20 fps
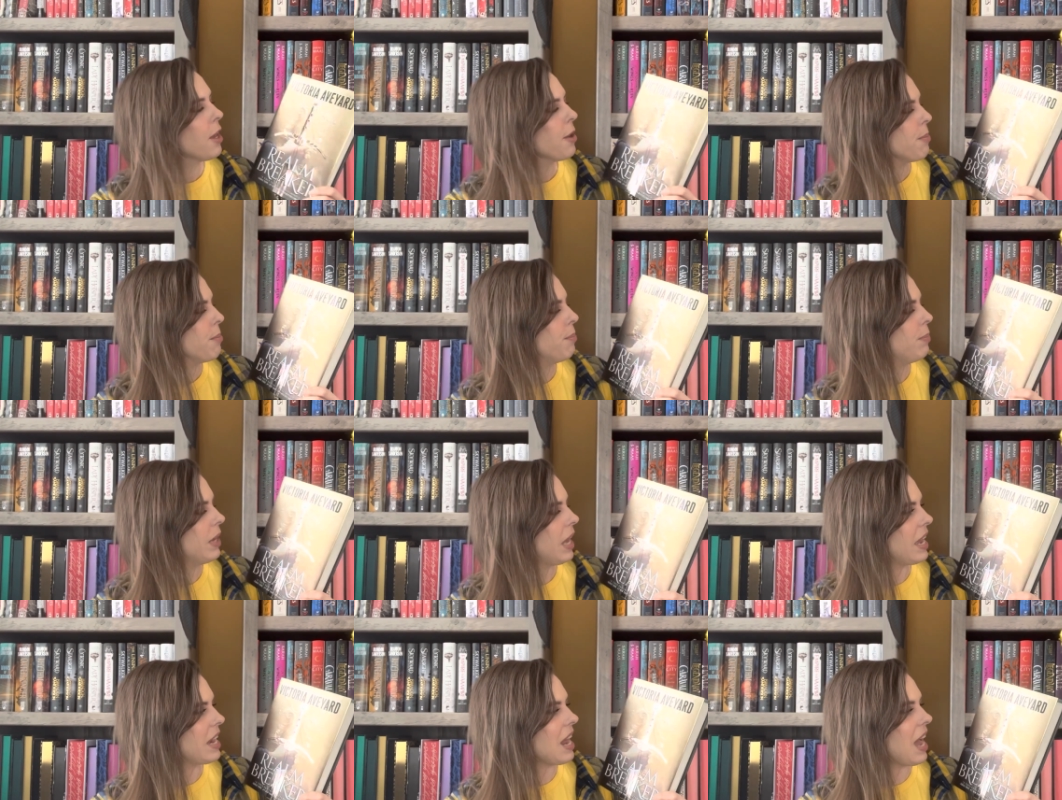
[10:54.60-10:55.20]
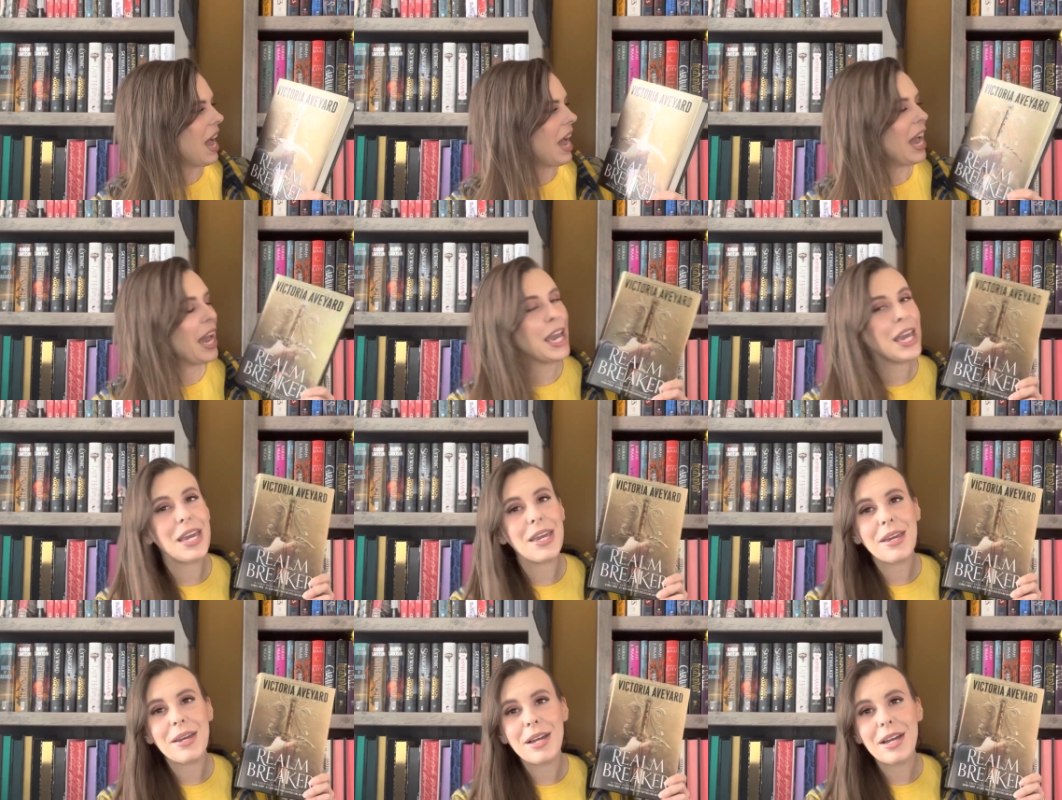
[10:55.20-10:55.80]
but
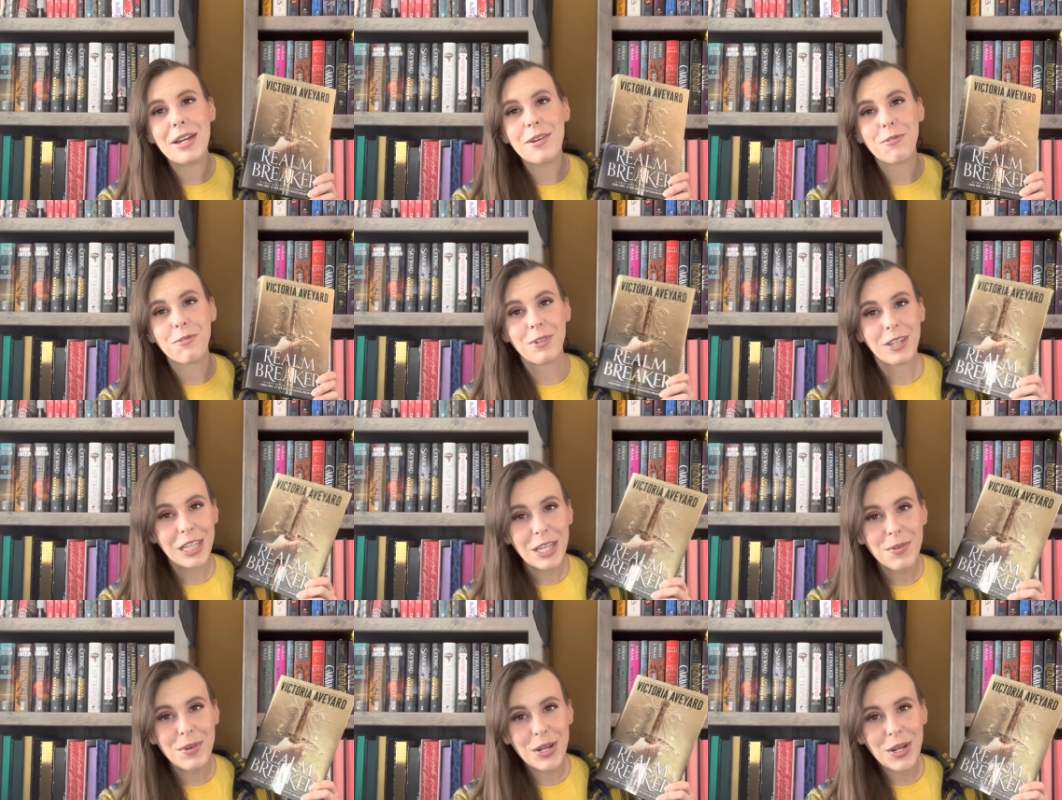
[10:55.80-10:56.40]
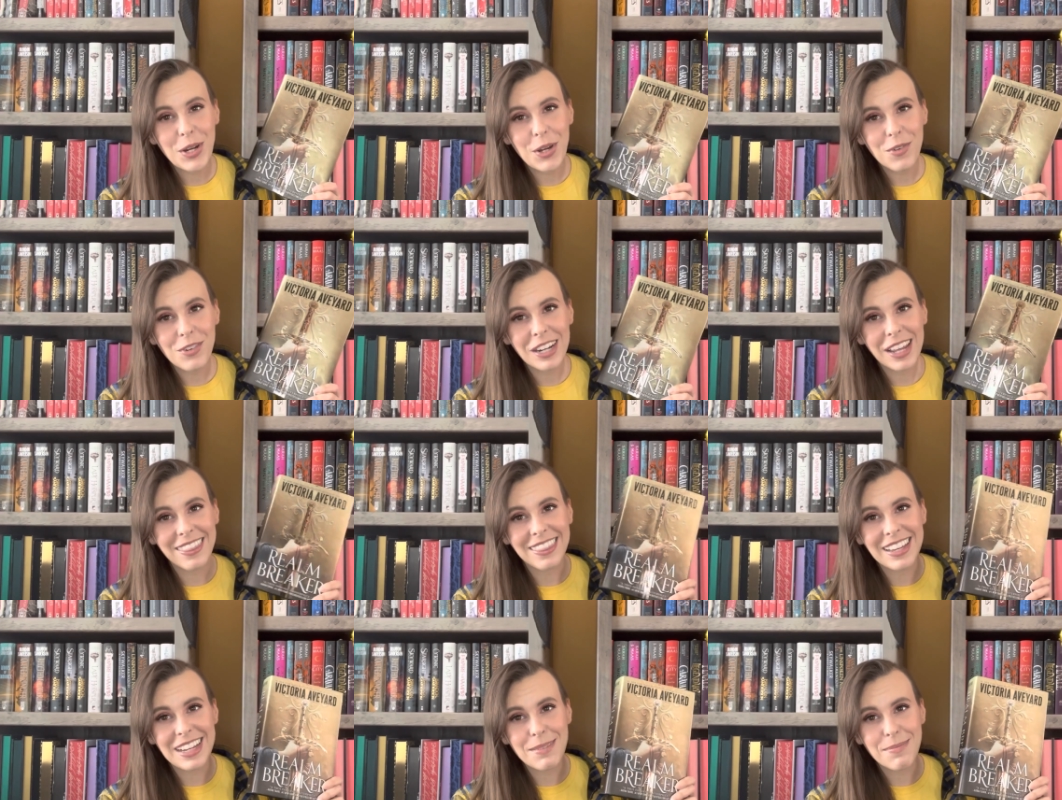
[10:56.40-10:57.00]
I really want to know what I
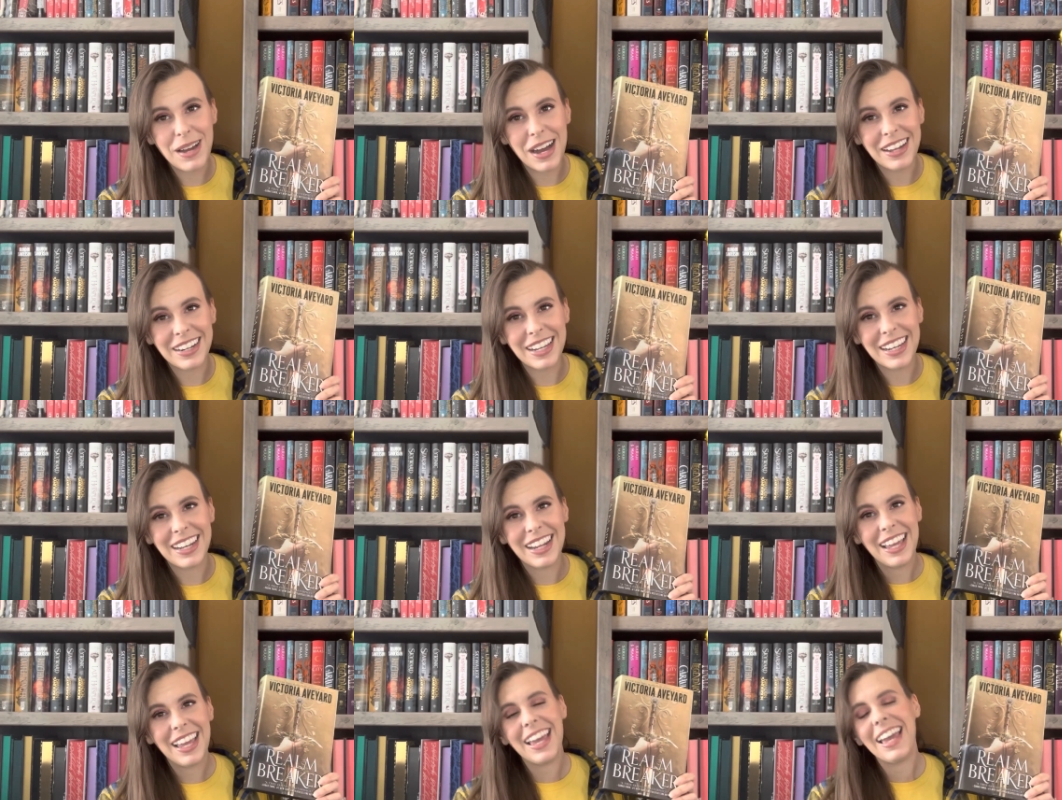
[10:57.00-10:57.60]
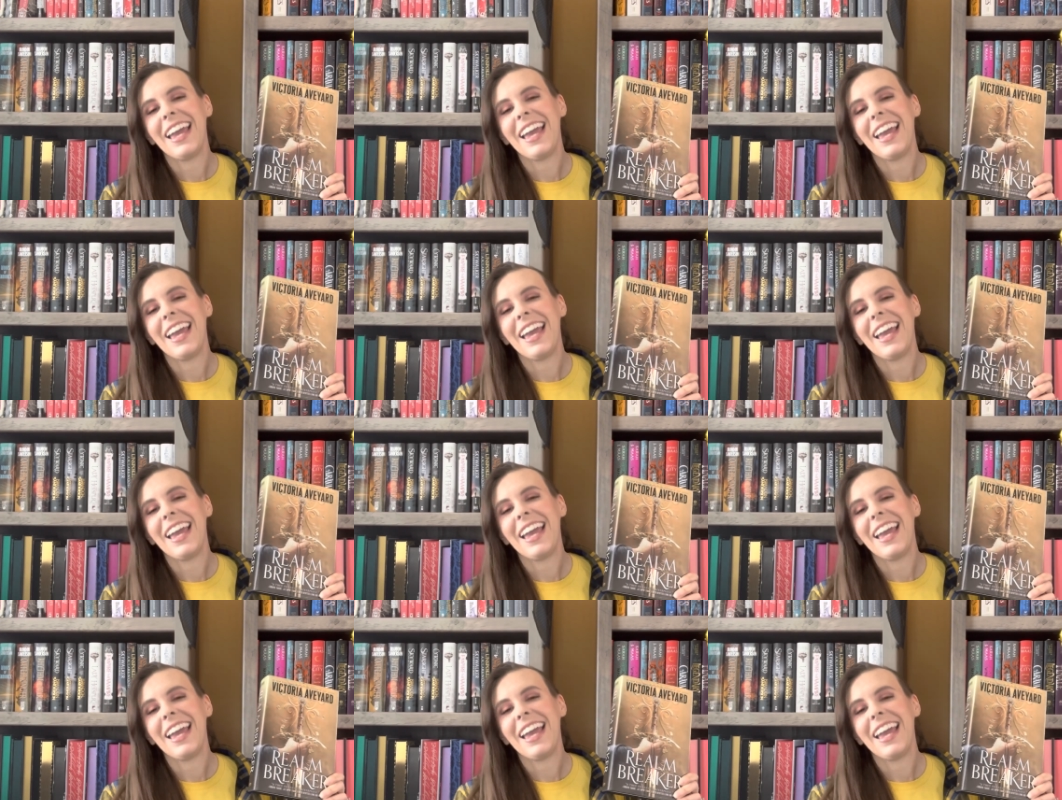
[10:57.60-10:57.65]
think about it,